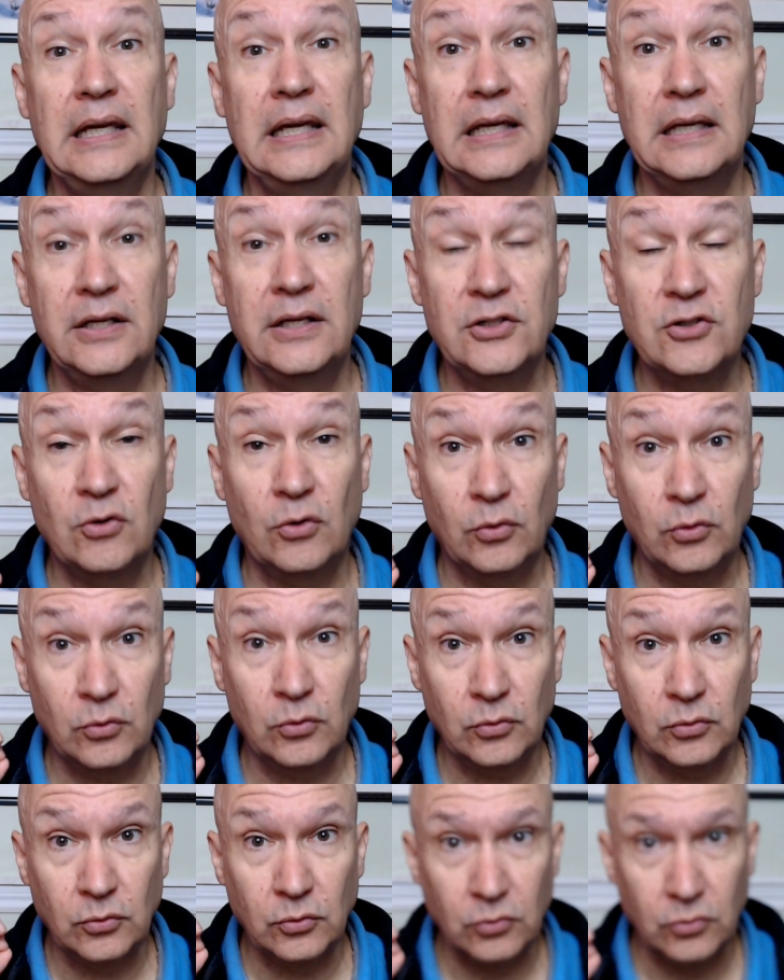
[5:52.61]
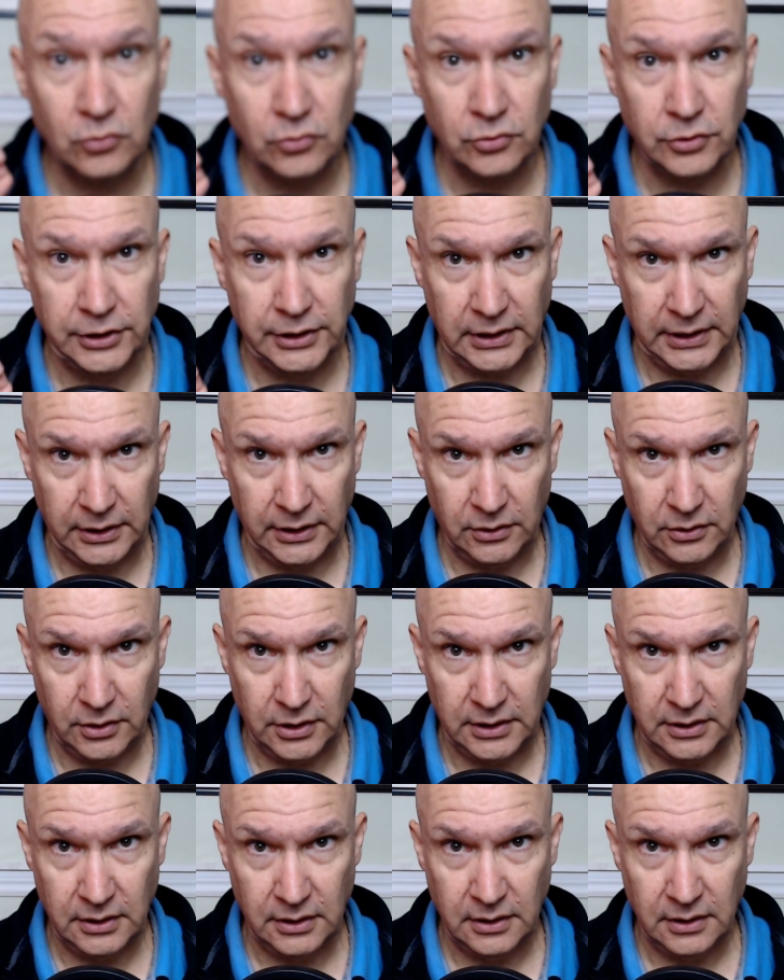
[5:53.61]
It is really
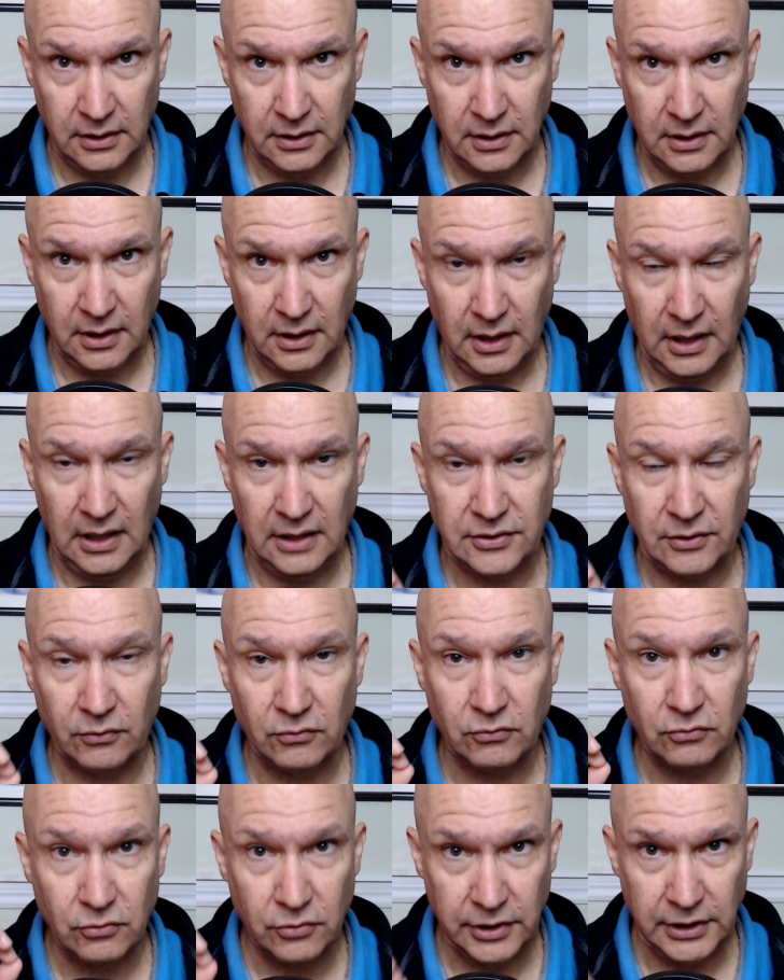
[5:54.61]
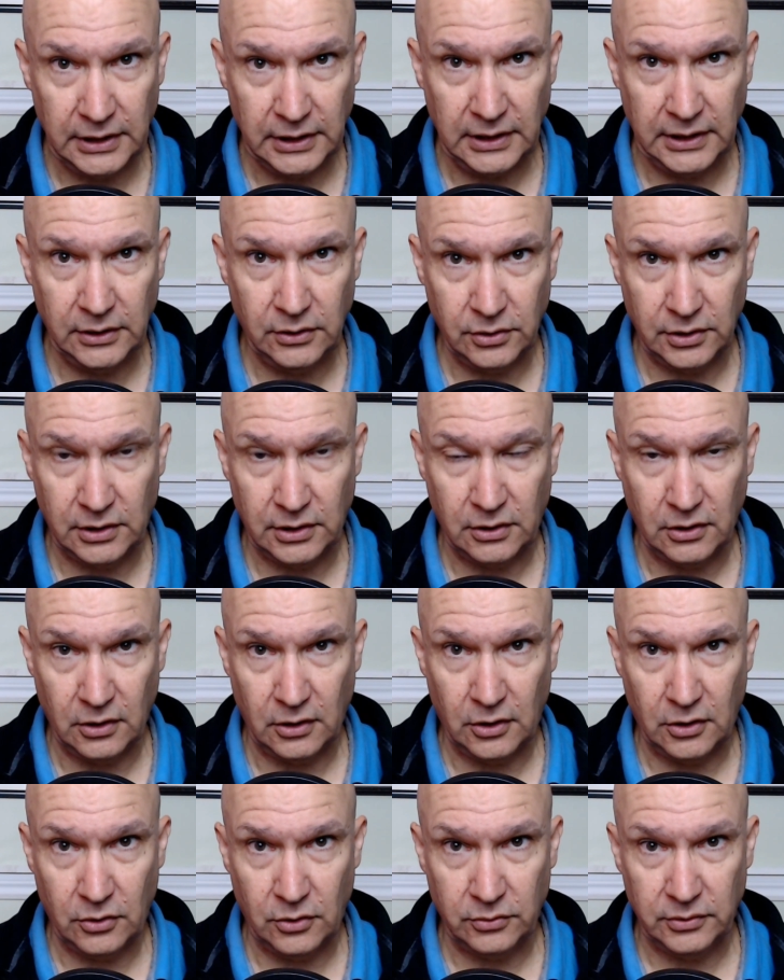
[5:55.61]
good. It's a really good
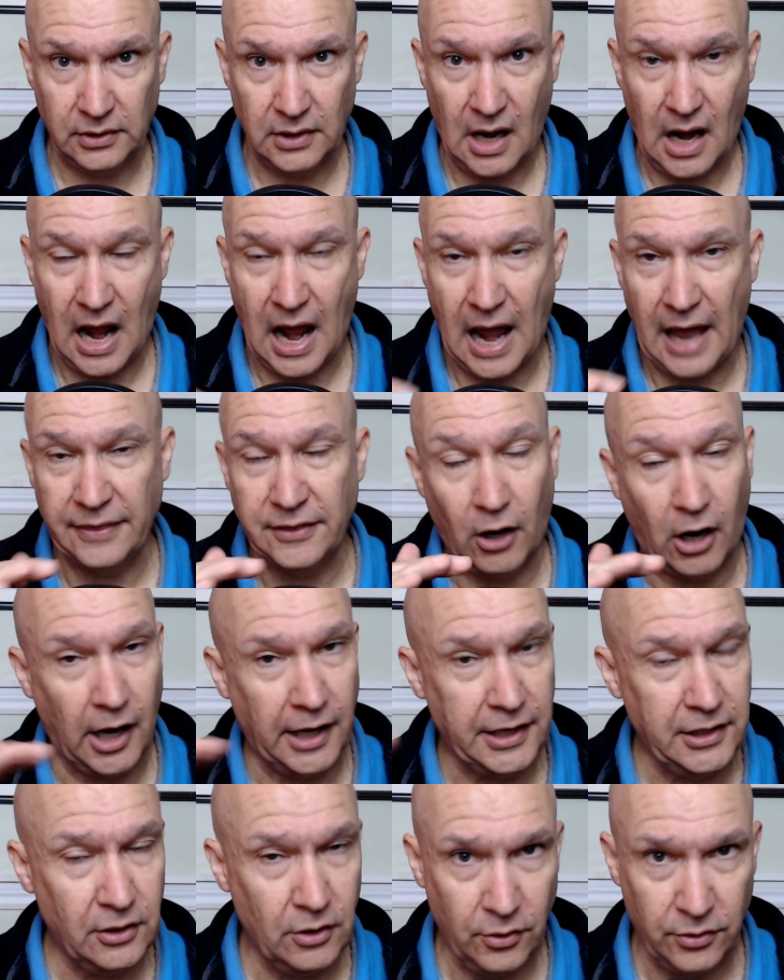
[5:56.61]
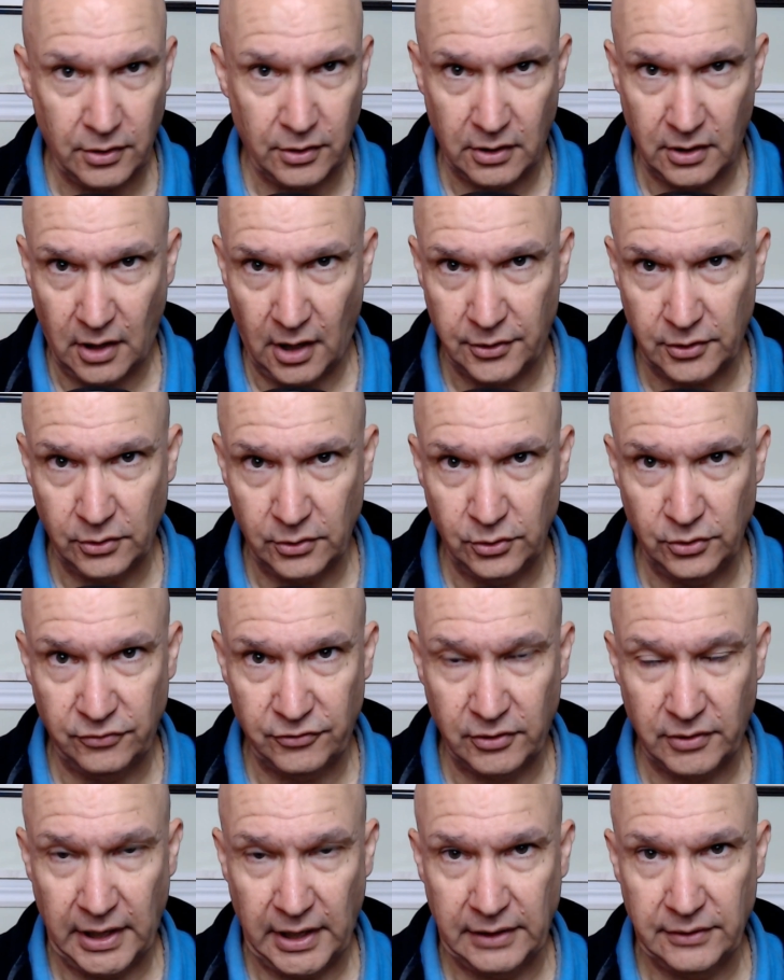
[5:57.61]
clone. I know there are other Oud
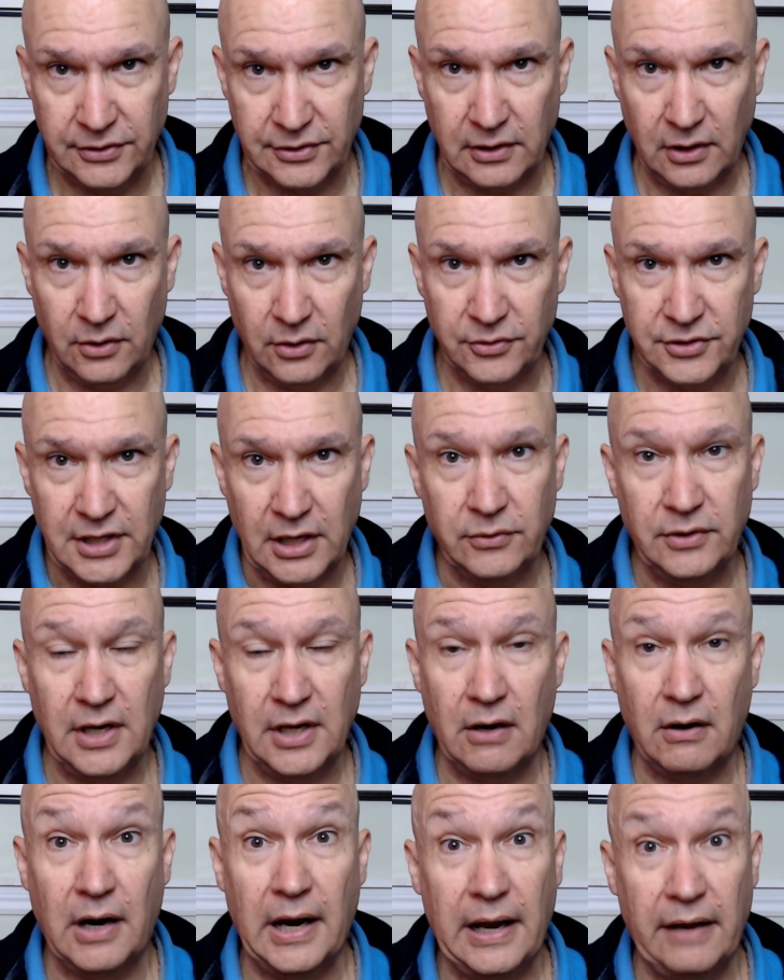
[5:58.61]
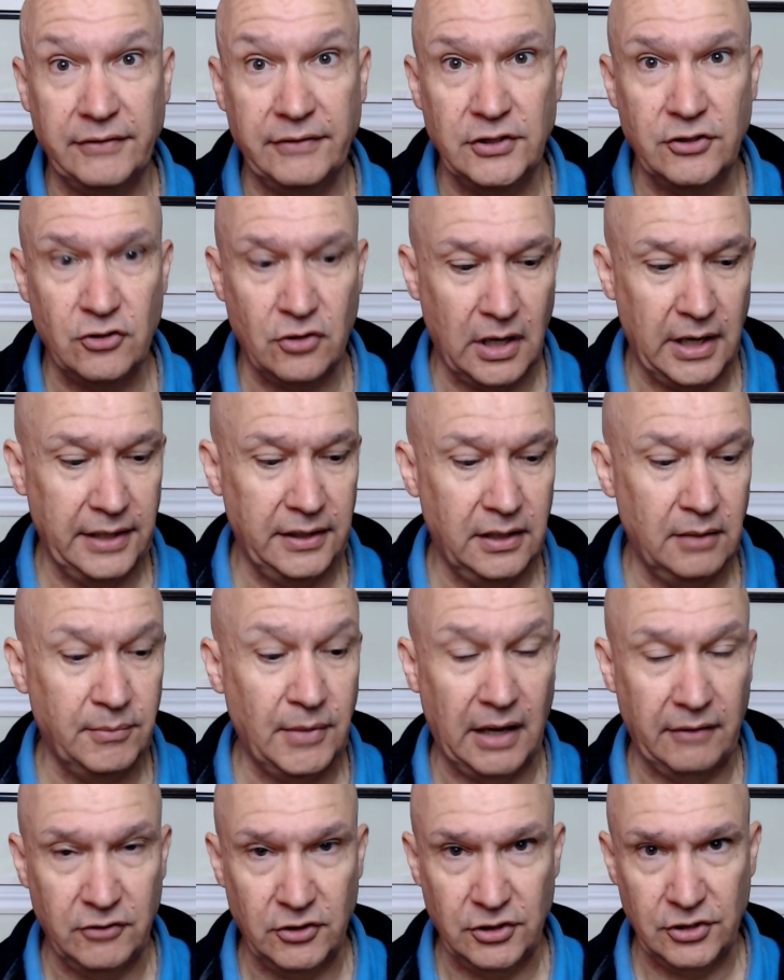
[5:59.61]
for Greatness clones out there. I haven't tried them.
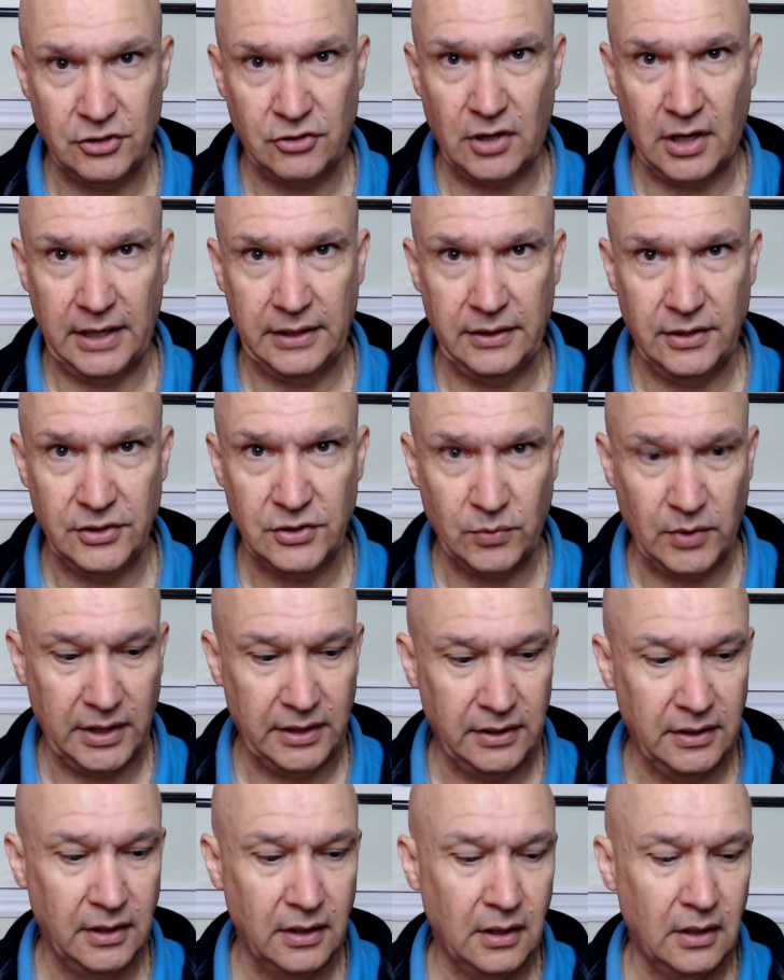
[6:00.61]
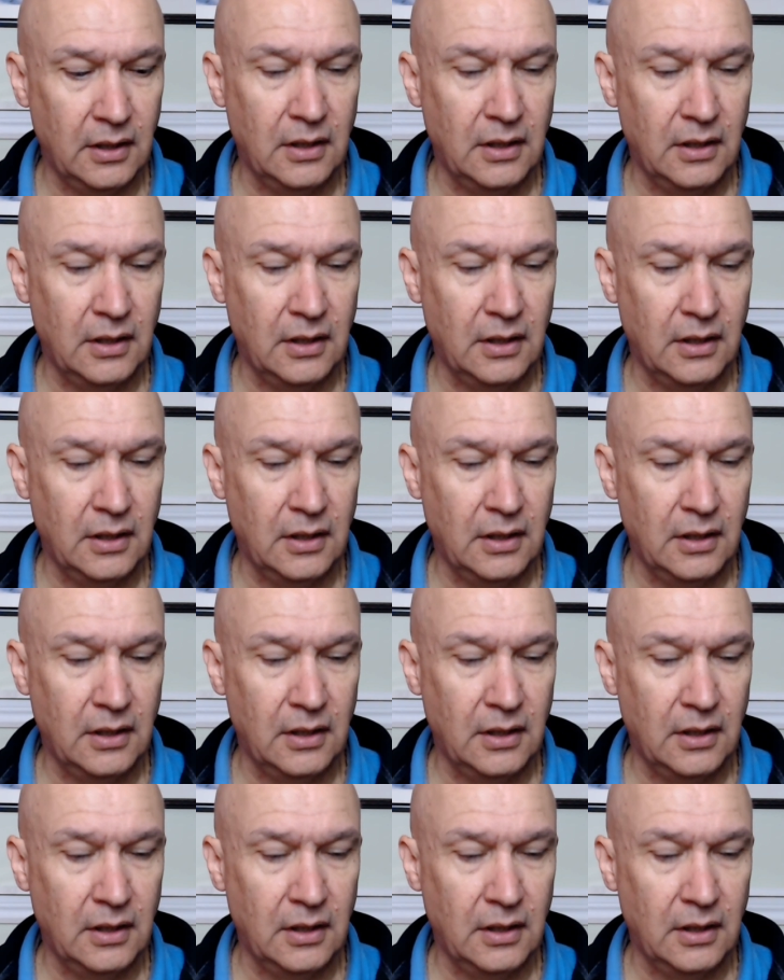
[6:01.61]
I've just tried this one.